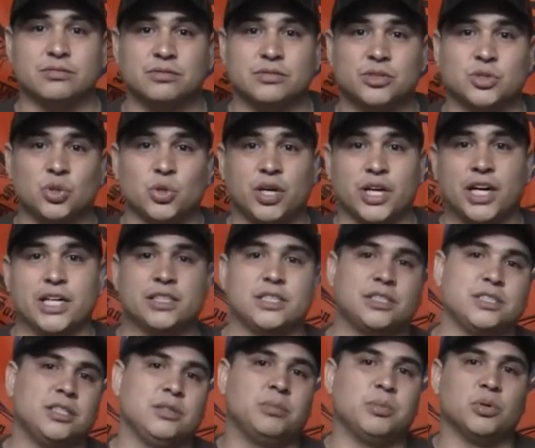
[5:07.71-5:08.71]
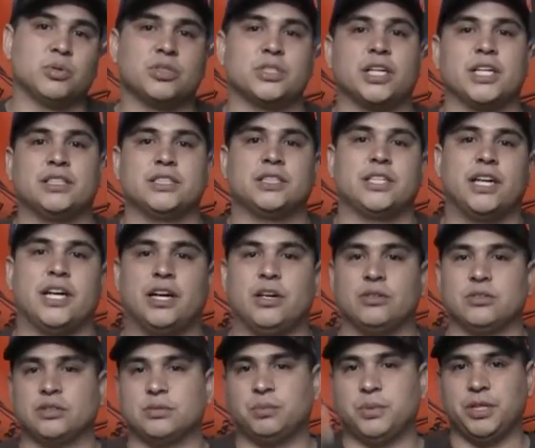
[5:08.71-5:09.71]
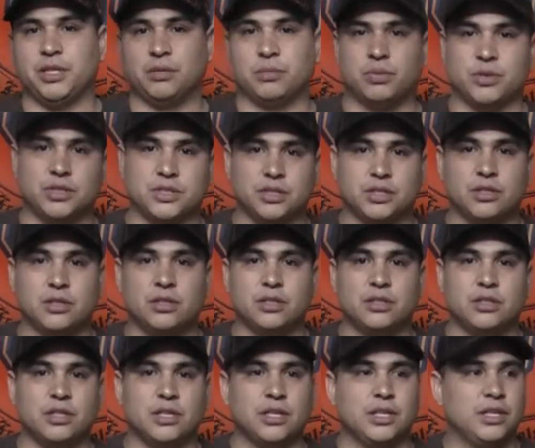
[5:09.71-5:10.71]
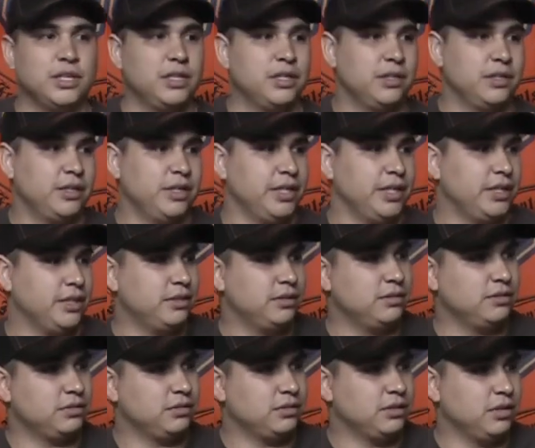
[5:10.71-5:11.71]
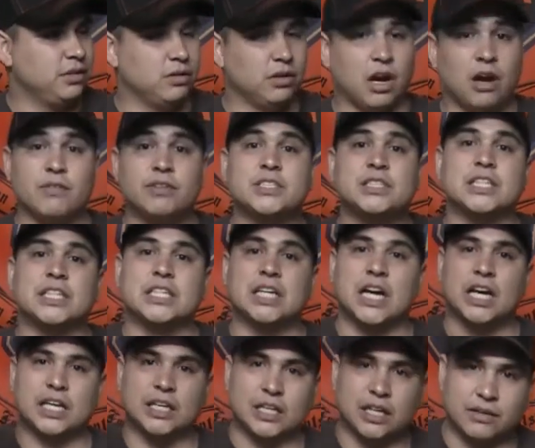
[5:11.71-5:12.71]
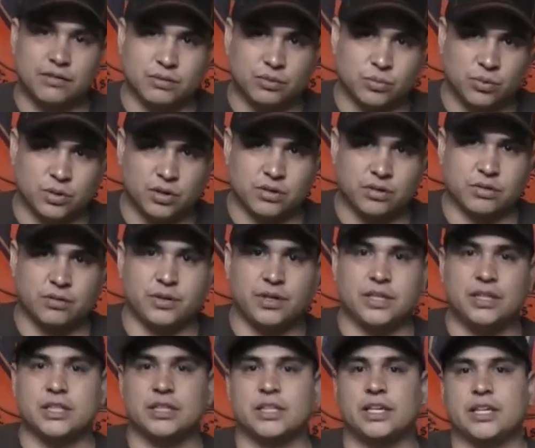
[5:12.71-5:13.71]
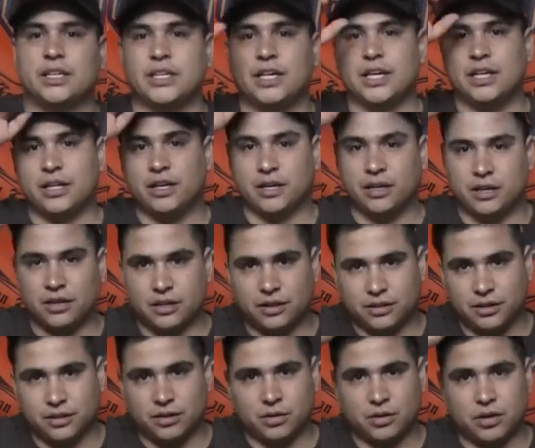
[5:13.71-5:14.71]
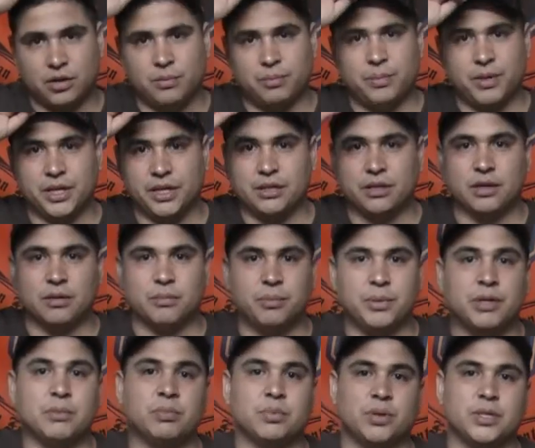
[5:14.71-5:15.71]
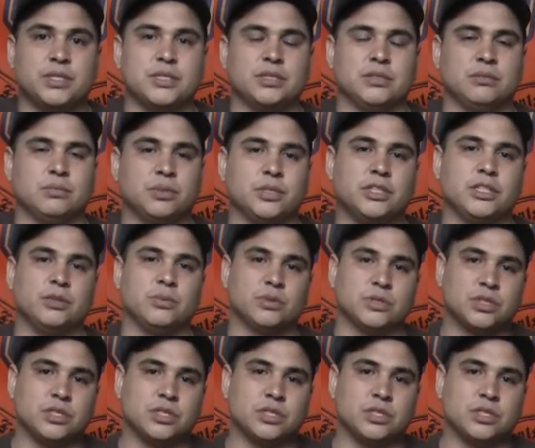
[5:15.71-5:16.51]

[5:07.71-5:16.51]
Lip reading: So I got to see both sides of the house, being a prison guard, and obviously not in Leavenworth or anything like that, like a big prison, but it was